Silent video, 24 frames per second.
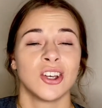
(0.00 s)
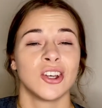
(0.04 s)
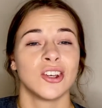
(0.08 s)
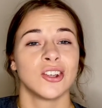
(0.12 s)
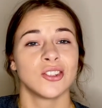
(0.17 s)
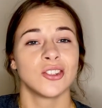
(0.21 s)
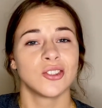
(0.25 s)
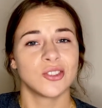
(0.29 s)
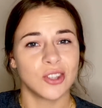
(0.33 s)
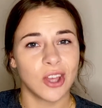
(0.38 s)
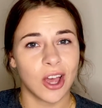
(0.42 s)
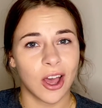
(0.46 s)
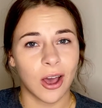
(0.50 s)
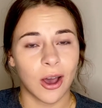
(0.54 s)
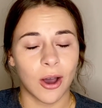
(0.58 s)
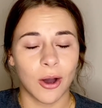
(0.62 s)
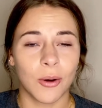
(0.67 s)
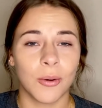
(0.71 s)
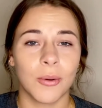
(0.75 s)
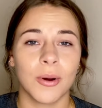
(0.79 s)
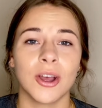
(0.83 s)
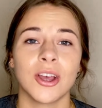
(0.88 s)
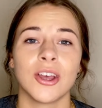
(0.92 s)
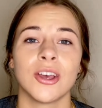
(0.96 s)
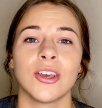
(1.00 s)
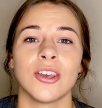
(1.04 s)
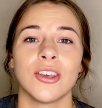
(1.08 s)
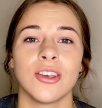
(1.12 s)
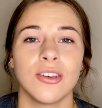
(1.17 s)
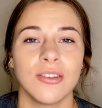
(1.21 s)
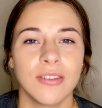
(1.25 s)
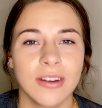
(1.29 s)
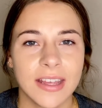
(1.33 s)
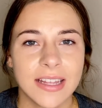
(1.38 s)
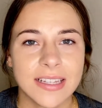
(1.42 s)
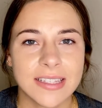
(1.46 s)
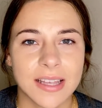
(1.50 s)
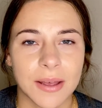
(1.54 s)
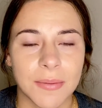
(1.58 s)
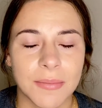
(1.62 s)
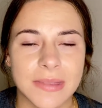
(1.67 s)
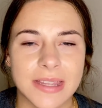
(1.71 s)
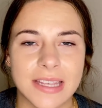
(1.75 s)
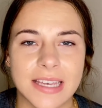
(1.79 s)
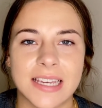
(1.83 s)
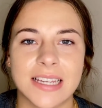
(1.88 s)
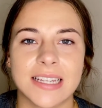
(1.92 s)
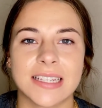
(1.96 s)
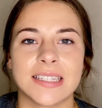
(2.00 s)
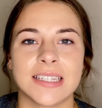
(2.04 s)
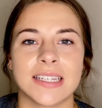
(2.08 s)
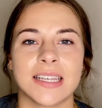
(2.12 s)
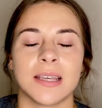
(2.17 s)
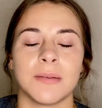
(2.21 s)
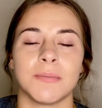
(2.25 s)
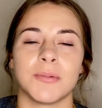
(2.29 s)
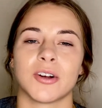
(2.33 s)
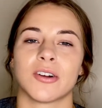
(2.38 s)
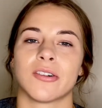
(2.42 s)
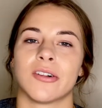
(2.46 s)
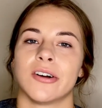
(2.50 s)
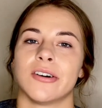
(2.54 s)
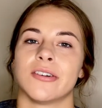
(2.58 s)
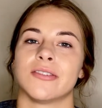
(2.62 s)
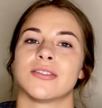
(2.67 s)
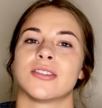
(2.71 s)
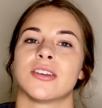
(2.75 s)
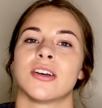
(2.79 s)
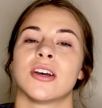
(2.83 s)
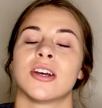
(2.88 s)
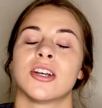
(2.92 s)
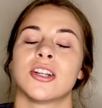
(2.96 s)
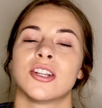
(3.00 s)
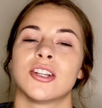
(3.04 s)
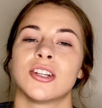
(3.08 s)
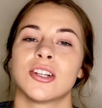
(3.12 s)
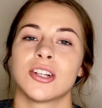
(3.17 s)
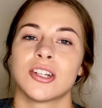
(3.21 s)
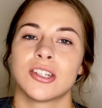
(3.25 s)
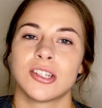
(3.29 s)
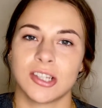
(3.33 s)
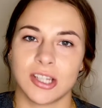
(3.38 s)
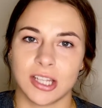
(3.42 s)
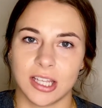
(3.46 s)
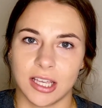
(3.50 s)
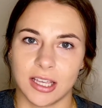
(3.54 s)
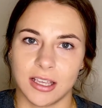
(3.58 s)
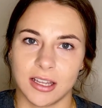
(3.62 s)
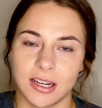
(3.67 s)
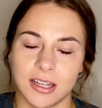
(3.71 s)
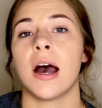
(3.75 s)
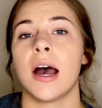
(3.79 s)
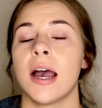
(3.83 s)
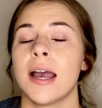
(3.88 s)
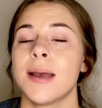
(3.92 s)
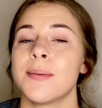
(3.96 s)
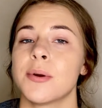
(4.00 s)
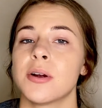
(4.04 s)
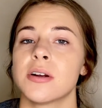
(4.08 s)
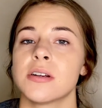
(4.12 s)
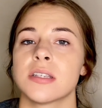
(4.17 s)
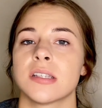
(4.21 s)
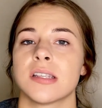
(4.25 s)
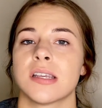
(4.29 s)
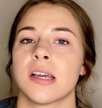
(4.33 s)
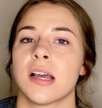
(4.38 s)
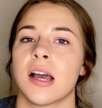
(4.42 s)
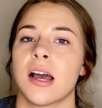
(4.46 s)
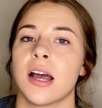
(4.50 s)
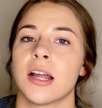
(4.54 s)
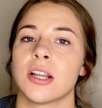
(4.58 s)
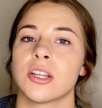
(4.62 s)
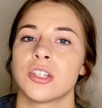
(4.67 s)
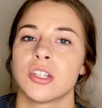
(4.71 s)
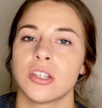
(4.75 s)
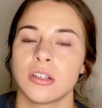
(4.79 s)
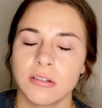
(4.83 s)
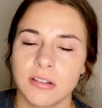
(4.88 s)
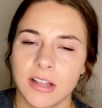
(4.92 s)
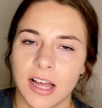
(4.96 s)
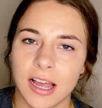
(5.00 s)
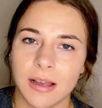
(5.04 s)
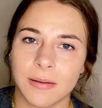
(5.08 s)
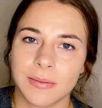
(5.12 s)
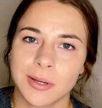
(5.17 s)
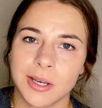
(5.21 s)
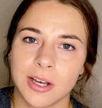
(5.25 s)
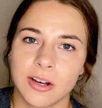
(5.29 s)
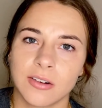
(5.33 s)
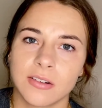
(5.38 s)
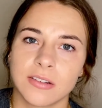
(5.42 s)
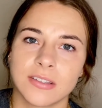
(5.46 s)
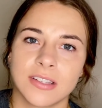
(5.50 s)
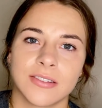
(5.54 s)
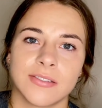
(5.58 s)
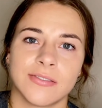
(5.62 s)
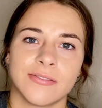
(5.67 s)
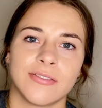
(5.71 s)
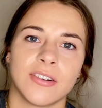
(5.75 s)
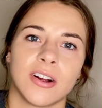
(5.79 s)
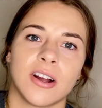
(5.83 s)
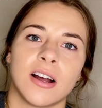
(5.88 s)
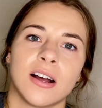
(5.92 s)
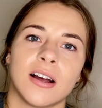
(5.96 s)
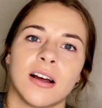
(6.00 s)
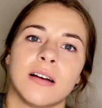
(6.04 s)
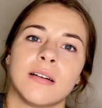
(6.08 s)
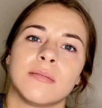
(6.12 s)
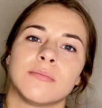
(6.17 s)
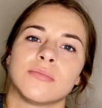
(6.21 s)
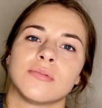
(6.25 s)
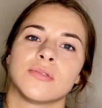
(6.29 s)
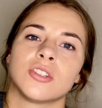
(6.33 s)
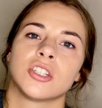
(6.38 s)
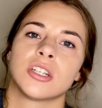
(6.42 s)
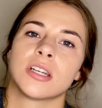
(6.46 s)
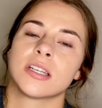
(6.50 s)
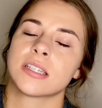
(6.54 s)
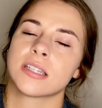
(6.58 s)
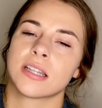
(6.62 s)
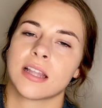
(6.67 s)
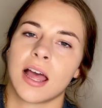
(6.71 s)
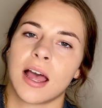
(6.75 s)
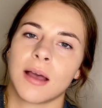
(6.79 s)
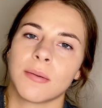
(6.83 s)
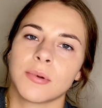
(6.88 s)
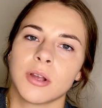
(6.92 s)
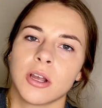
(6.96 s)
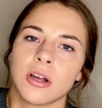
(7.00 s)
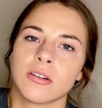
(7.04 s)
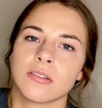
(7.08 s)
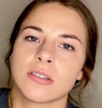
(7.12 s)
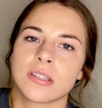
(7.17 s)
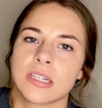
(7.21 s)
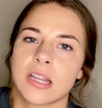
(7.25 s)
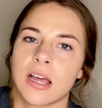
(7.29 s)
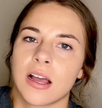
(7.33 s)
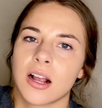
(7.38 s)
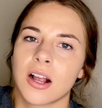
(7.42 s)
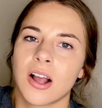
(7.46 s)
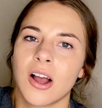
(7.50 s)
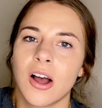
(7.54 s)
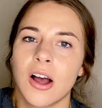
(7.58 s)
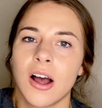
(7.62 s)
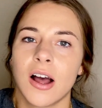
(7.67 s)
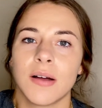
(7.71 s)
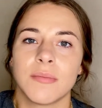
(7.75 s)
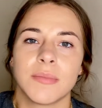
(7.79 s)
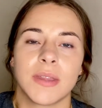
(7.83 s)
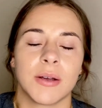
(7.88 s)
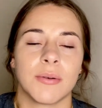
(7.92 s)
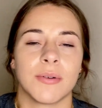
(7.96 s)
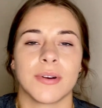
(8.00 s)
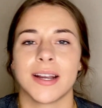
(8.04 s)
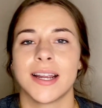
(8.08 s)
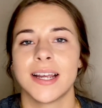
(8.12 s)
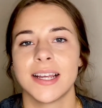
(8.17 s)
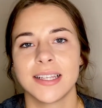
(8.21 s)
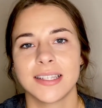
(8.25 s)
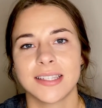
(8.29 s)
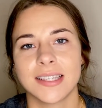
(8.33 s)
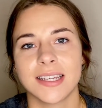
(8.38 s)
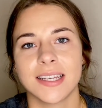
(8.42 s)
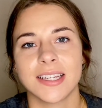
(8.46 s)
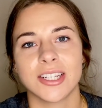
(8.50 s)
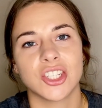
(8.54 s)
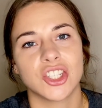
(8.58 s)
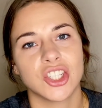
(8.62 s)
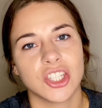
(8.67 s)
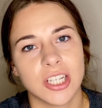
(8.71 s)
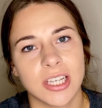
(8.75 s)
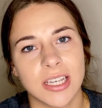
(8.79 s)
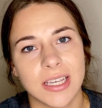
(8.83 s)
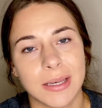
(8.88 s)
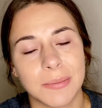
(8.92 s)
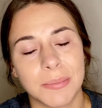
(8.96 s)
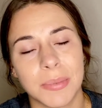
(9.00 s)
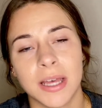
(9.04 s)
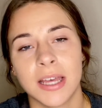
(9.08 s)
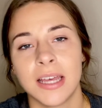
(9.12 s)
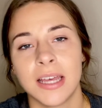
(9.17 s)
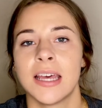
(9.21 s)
So you need something to keep your clothes clean. I personally got 2 lab coats from justlabcoats.com. They were nice and cheap.